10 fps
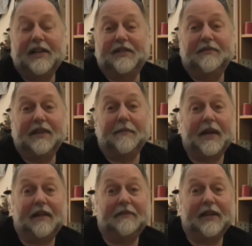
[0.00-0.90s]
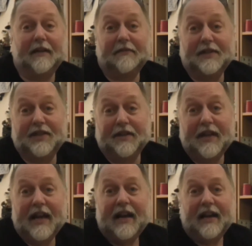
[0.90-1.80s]
used to ring the bell when I was
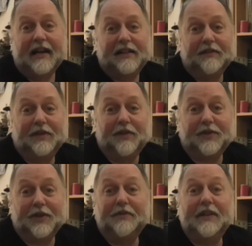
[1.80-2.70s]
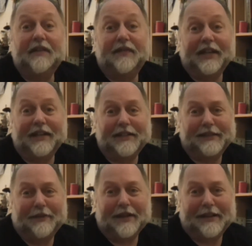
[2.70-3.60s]
doing Doctor Who
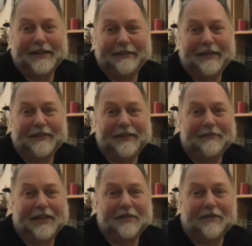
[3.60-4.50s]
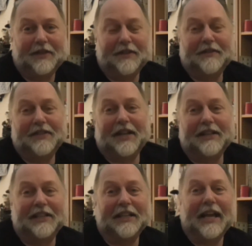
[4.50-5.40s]
evenings, when Doctor Who
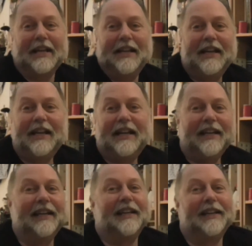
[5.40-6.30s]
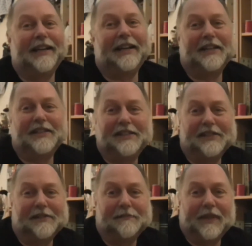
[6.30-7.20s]
started again. I used
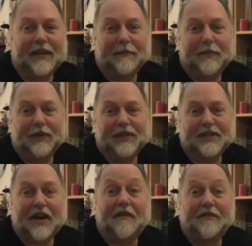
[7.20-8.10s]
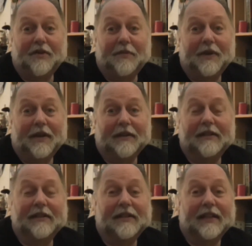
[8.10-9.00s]
to book the staff room,
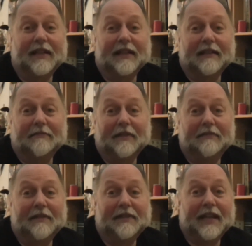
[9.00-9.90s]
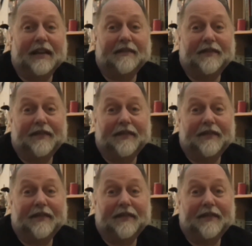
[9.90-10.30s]
and we would have